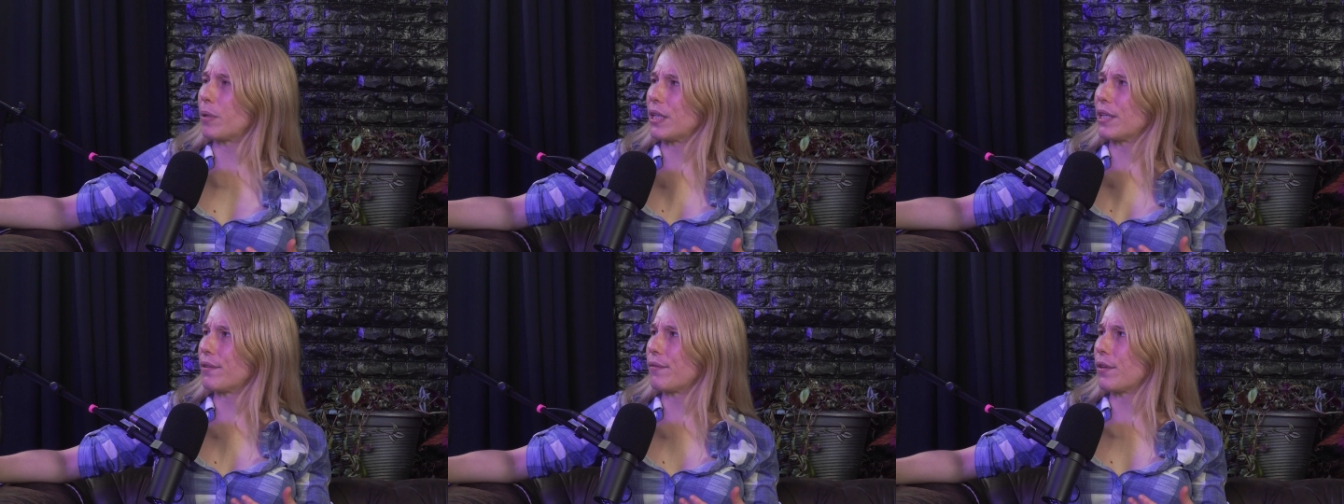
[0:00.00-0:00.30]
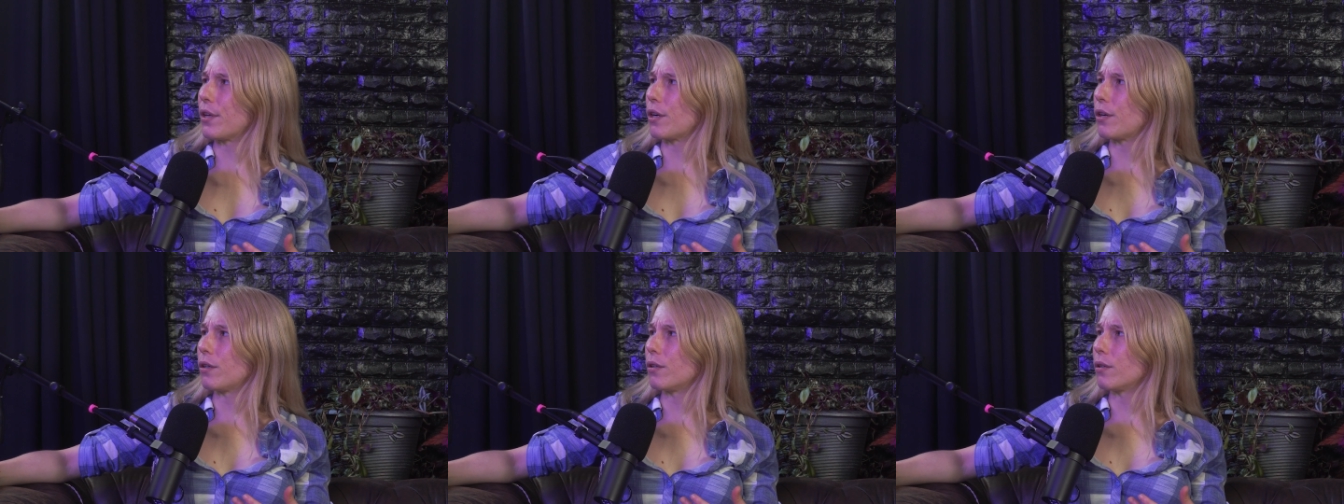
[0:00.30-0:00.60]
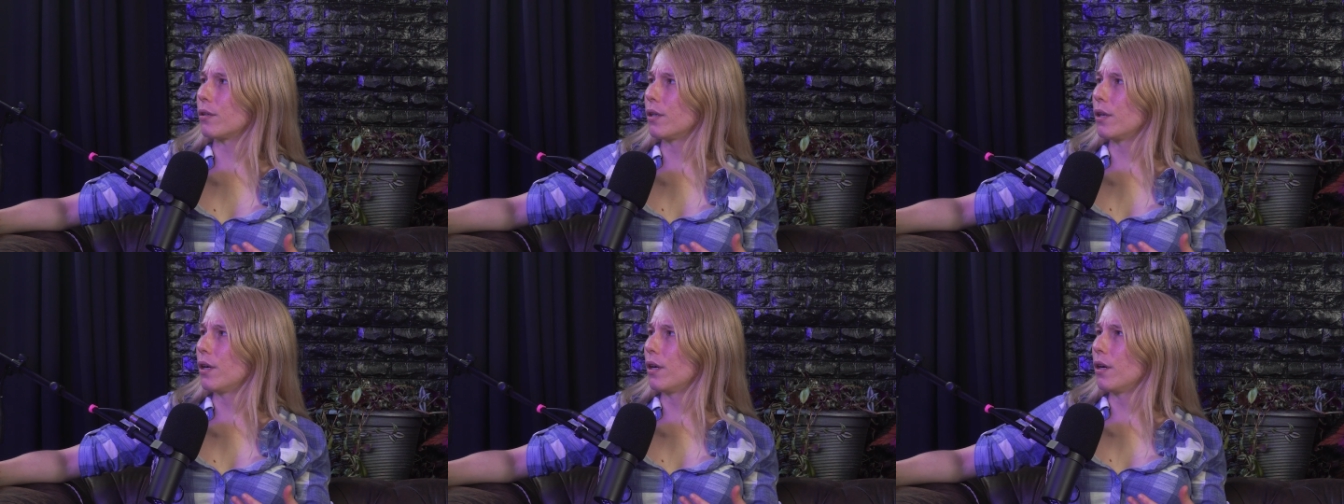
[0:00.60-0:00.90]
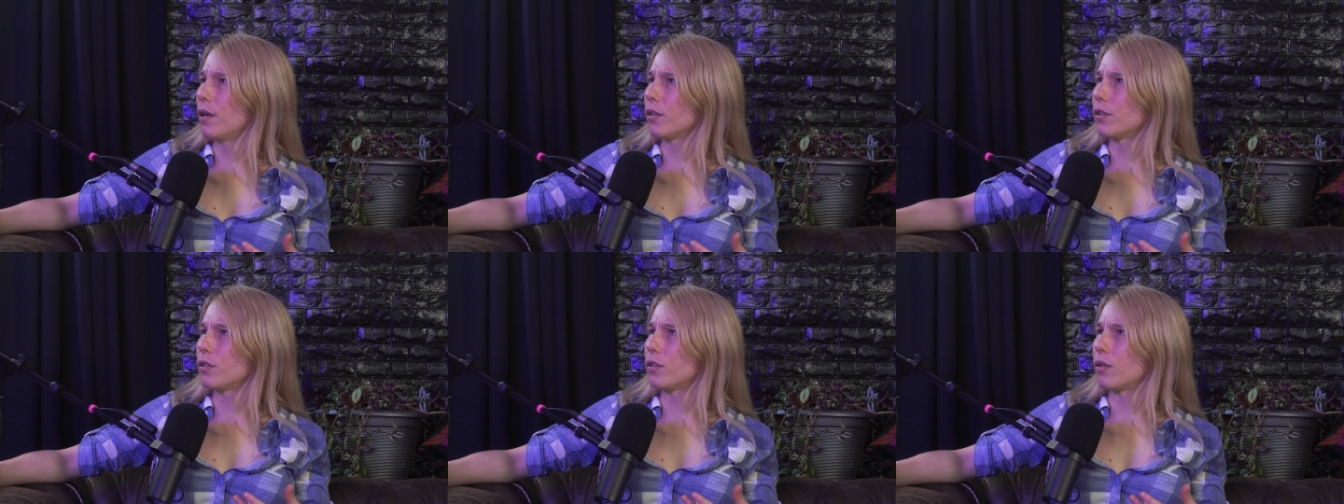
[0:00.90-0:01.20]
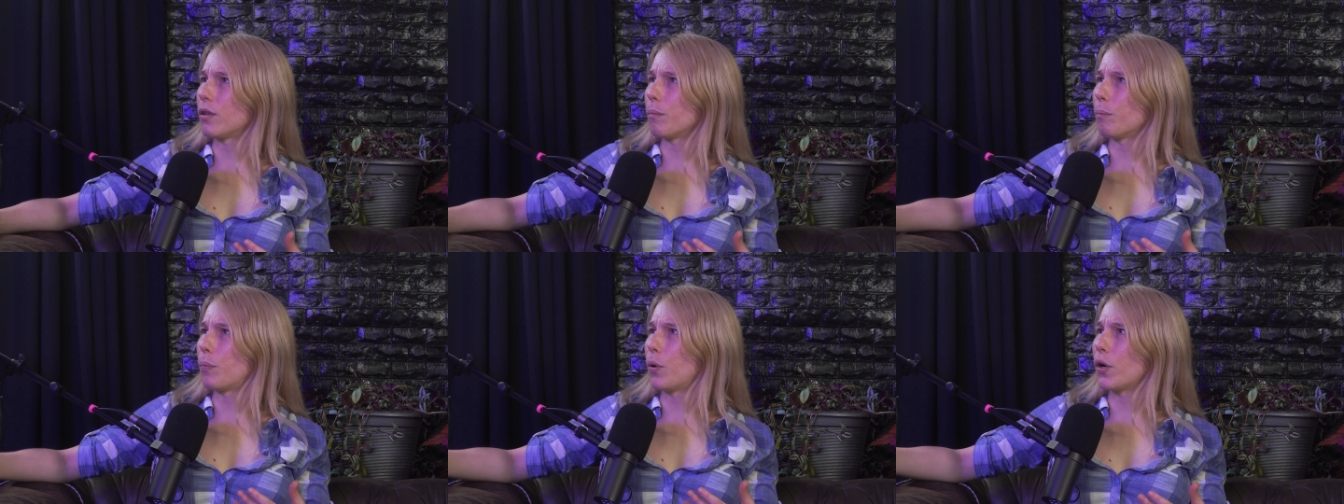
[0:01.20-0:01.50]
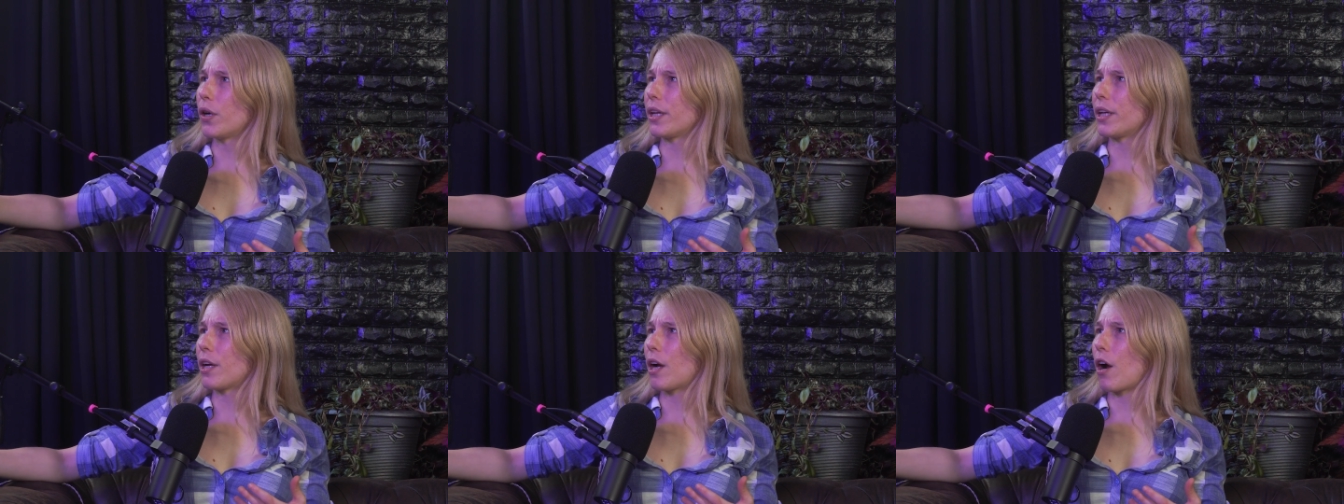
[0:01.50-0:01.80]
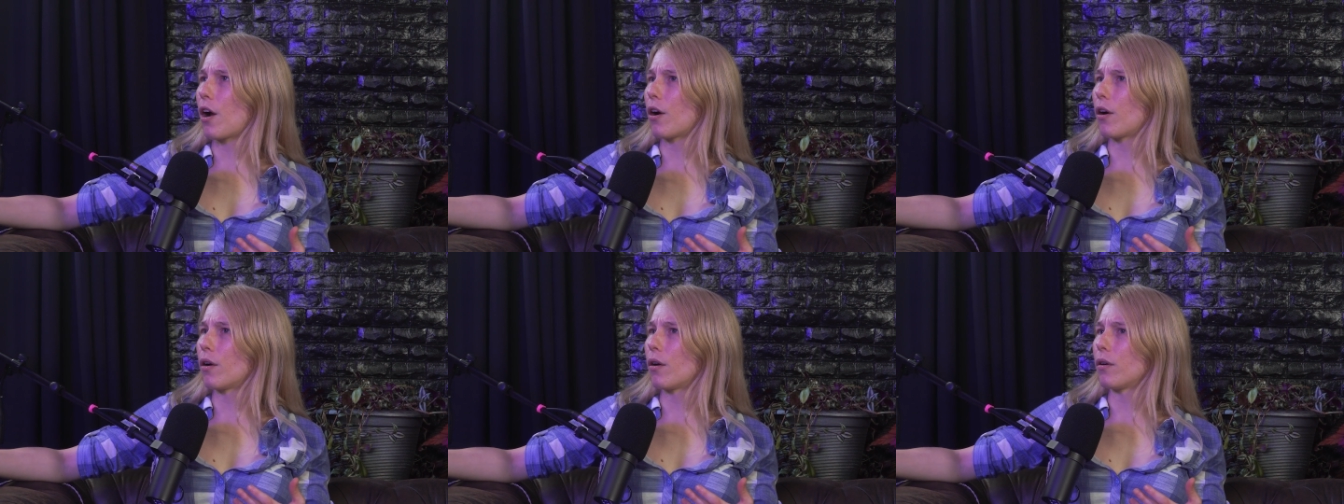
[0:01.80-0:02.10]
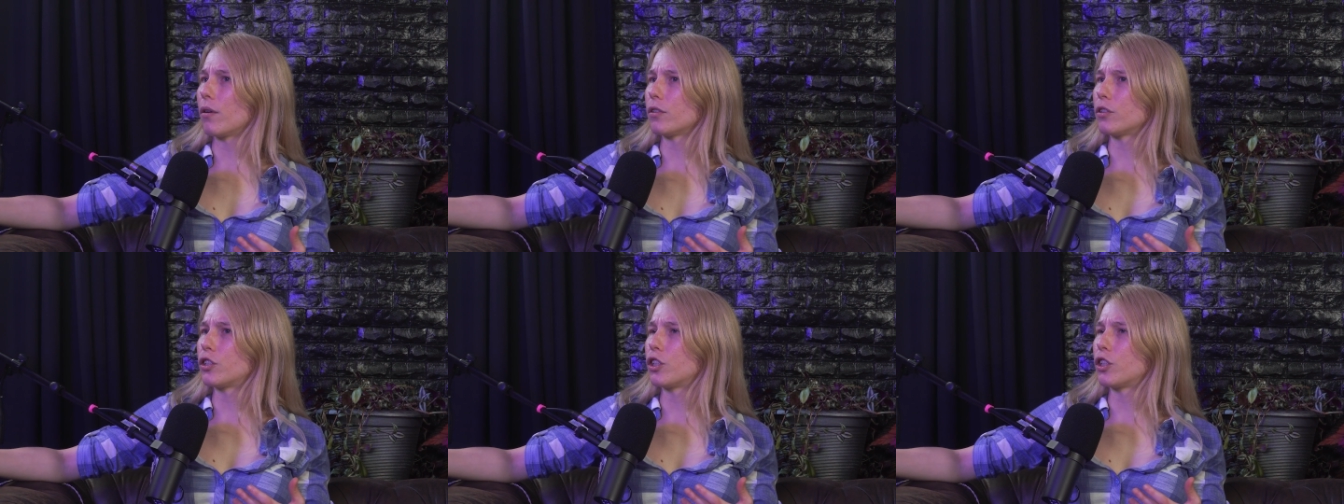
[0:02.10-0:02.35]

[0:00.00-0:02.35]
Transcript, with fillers: be in there putting our